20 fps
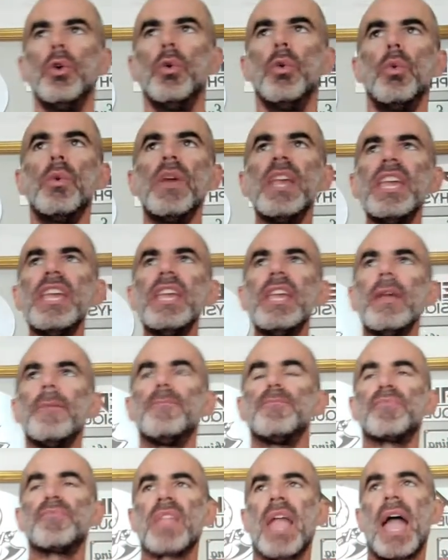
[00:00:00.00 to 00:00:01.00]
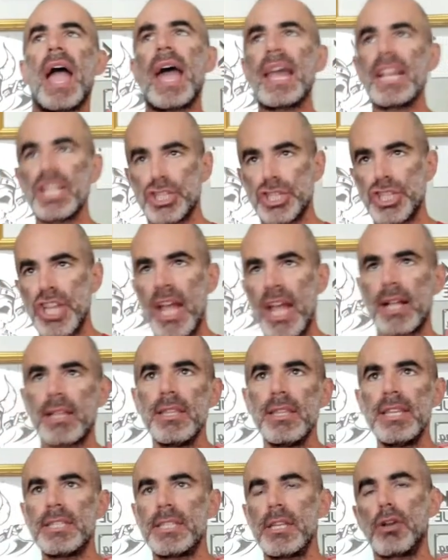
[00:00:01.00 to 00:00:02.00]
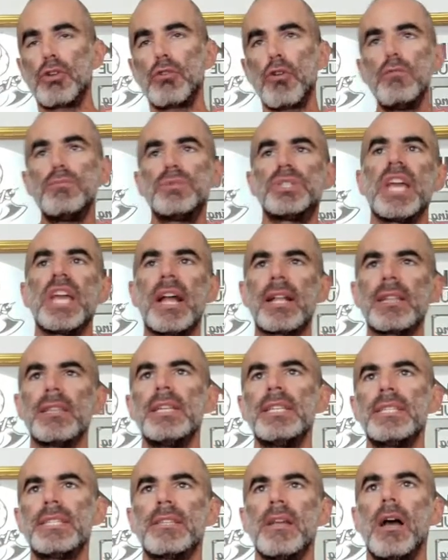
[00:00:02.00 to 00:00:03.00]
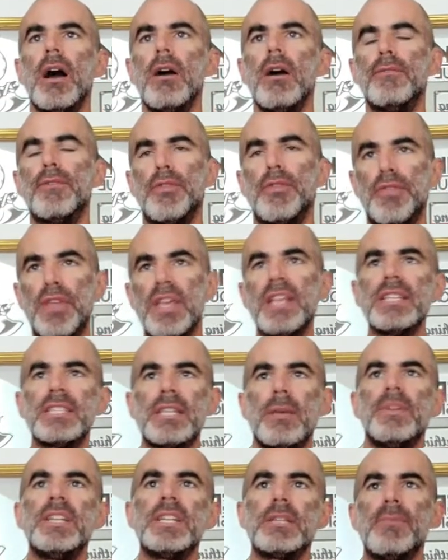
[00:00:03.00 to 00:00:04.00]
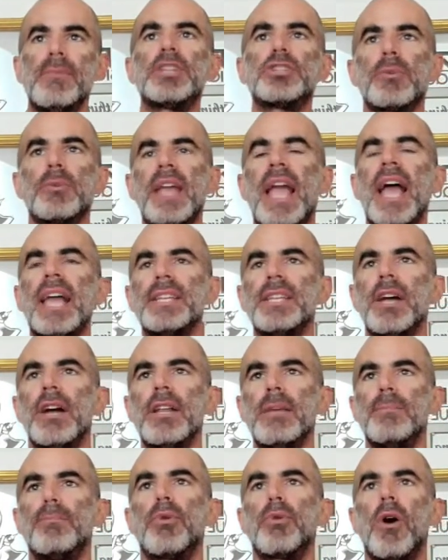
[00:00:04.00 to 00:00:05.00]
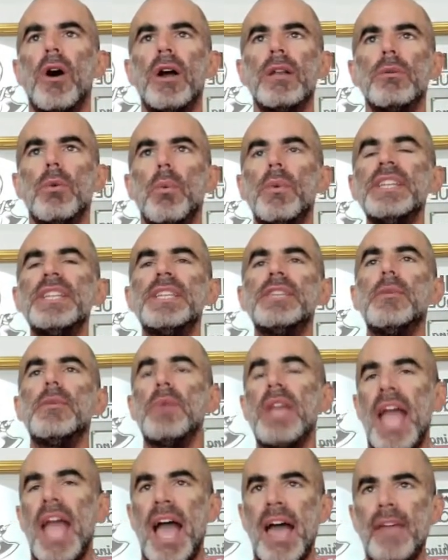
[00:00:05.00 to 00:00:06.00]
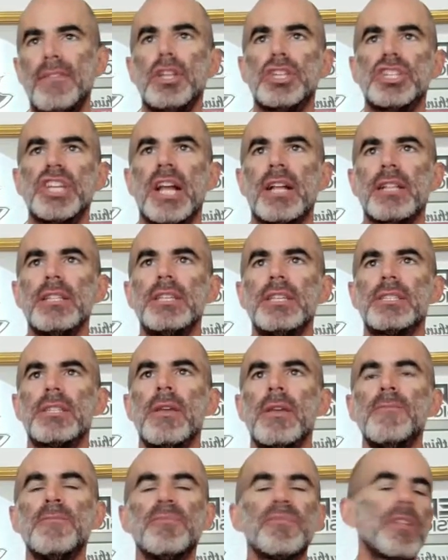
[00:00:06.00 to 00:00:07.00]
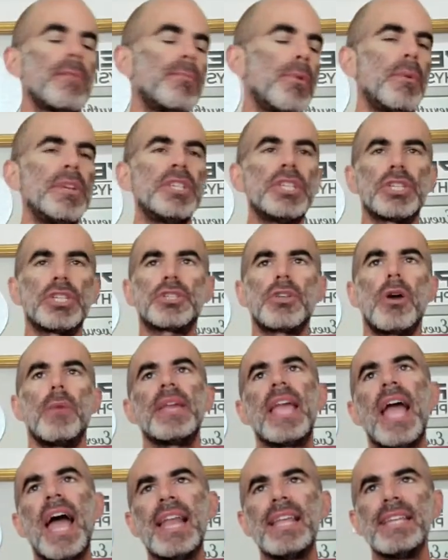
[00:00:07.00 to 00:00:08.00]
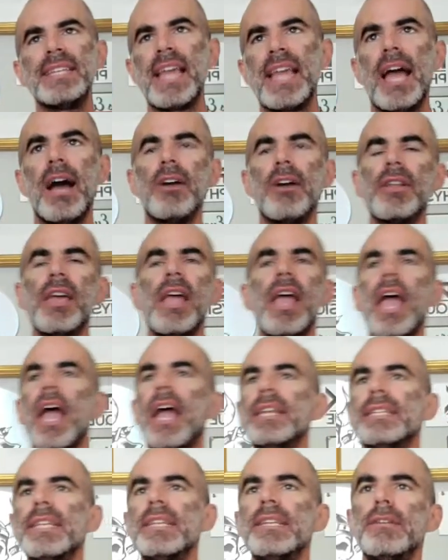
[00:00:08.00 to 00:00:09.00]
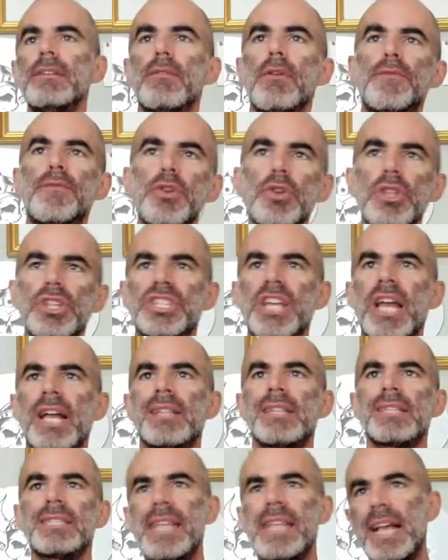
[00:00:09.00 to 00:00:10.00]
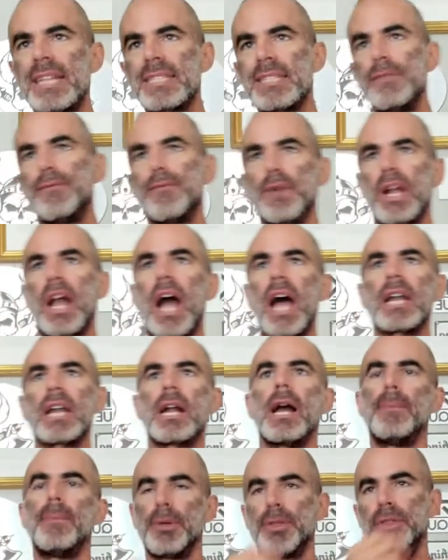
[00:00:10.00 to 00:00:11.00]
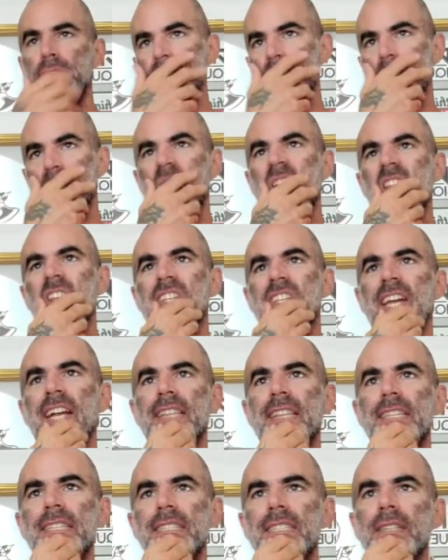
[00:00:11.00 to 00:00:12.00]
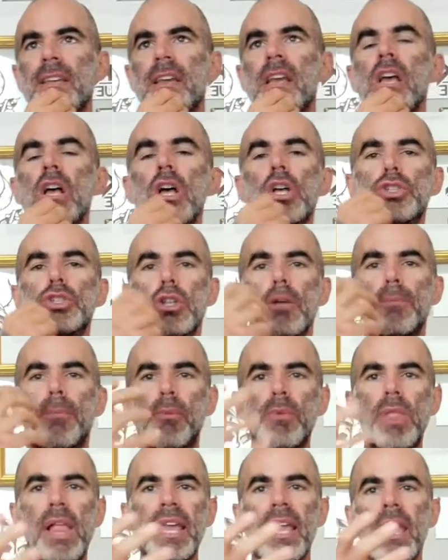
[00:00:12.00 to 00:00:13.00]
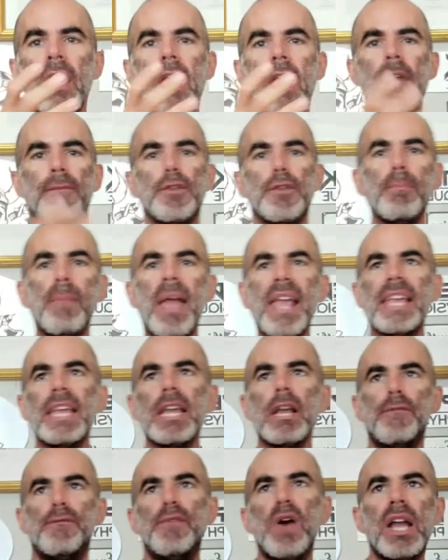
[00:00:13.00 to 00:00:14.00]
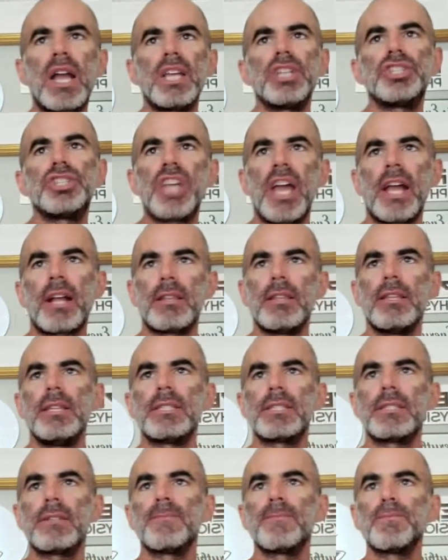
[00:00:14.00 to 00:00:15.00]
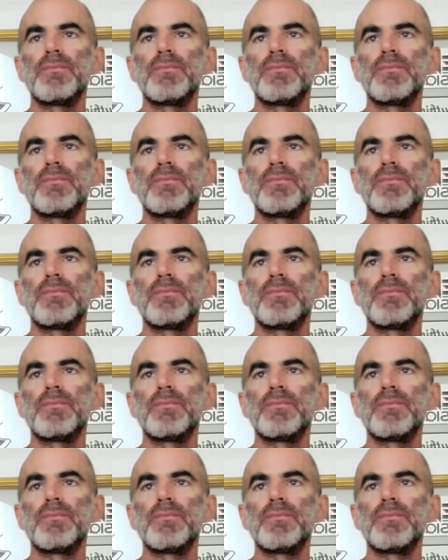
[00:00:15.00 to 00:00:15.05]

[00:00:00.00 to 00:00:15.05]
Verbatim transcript: We had a checklist, a group checklist of things that we need to make sure we had done and brought. We we had the checklist, but we just thought we had it down and didn't even review the checklist and actually forgot a couple things that were on the checklist. So the like if you're making a fucking checklist,